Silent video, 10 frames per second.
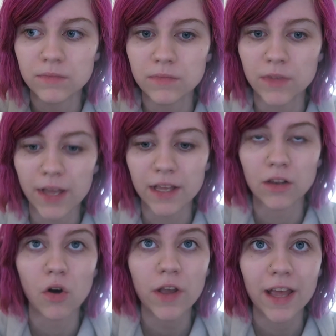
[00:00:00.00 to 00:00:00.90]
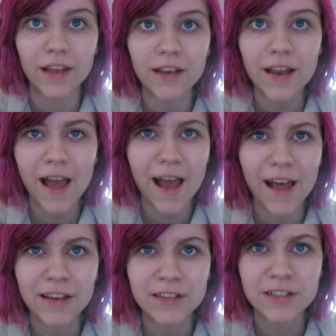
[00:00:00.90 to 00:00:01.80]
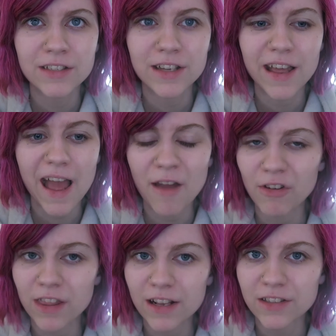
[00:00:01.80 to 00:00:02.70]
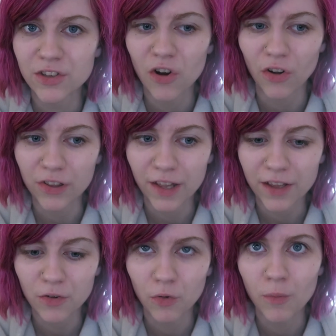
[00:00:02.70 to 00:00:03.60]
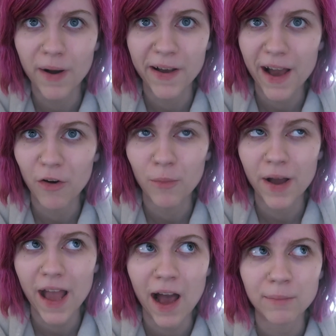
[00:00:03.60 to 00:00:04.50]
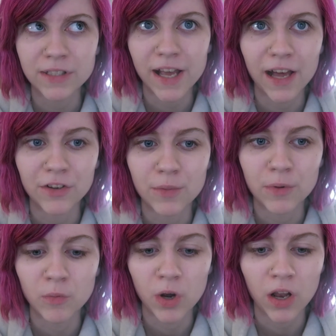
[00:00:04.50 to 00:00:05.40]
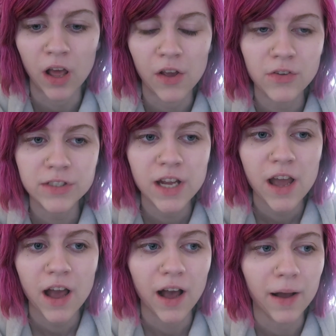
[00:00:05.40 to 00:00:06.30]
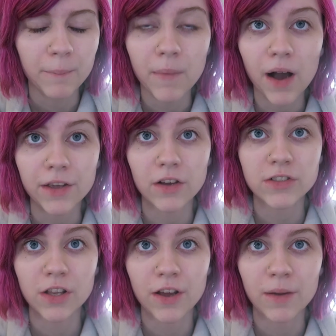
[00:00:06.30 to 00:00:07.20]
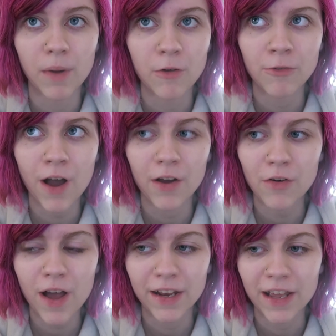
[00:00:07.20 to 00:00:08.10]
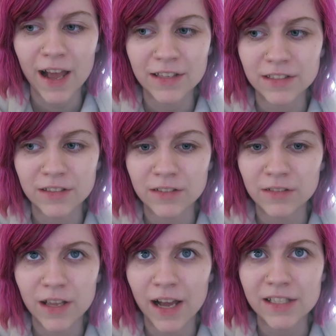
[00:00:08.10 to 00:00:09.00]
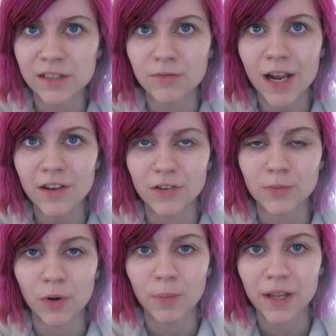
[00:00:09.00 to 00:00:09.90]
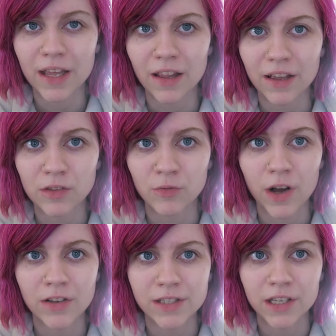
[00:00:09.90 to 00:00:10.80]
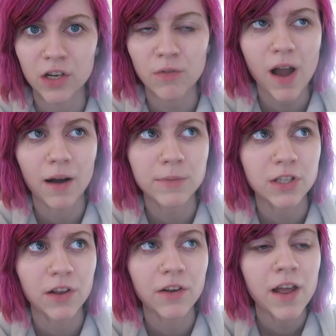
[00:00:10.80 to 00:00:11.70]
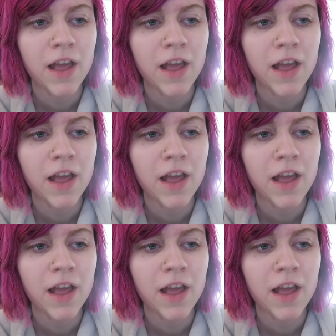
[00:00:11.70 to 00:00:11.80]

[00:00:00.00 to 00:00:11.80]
like log in and everything's gone. Like all my apps I had open were closed. I go to look at my file and it hasn't rendered properly. Like the file's like corrupt, so